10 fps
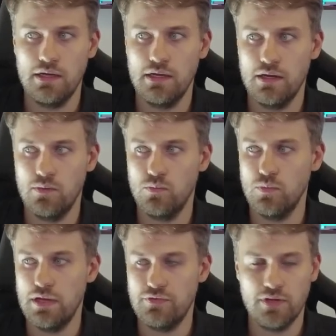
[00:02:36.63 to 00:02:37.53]

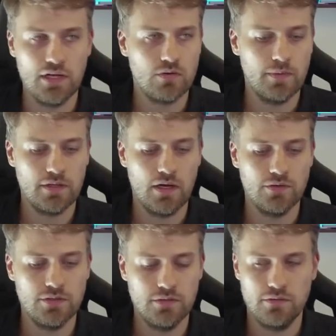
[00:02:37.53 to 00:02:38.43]
It's an increment
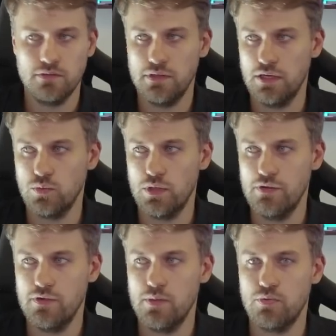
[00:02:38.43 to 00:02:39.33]
counter. And
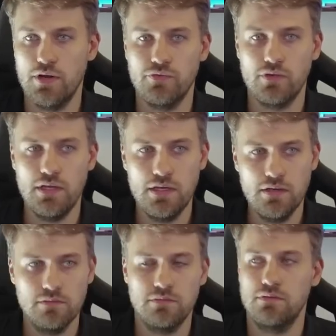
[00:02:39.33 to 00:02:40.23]
whenever I press a key,
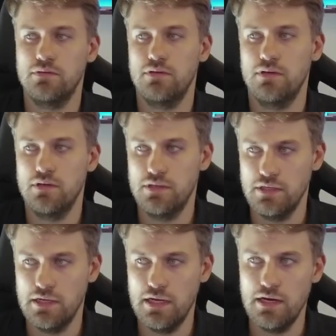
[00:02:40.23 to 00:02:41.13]

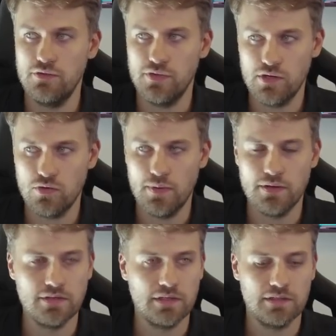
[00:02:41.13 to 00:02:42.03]
it is
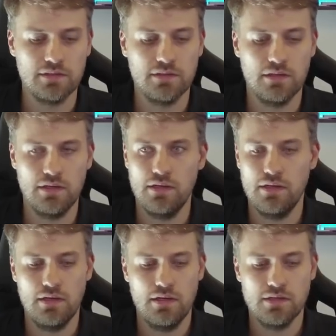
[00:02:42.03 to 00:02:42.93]
incrementing.
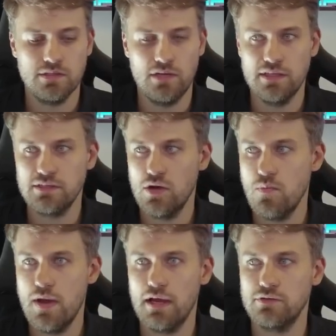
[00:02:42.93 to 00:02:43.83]
So let's go
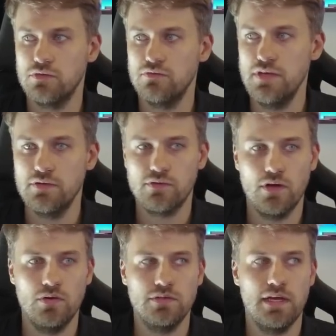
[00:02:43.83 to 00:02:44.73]
back to VS
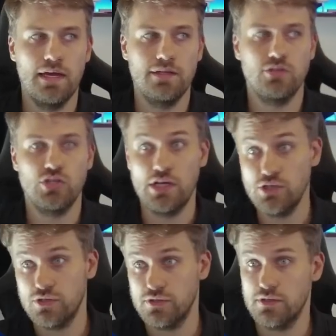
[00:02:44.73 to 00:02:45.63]
Code and
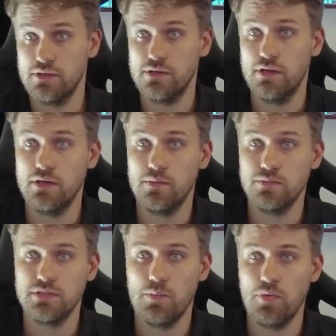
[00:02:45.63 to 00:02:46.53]
change
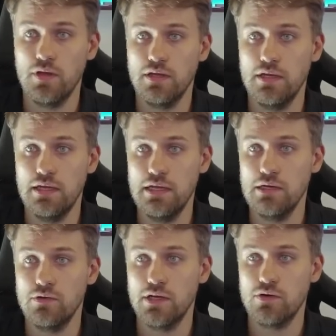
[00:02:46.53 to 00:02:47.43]
something in
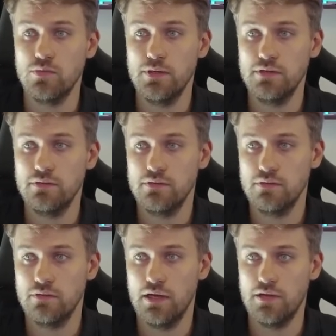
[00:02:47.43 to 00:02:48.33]
our increment
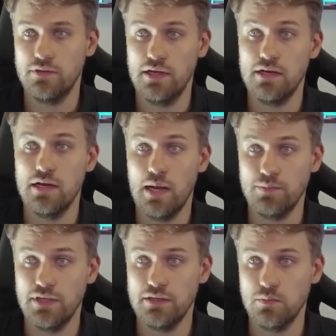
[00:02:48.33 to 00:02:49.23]
and then
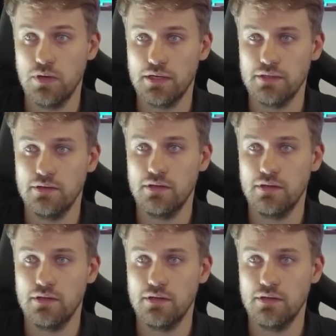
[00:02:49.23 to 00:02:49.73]
update the plugin.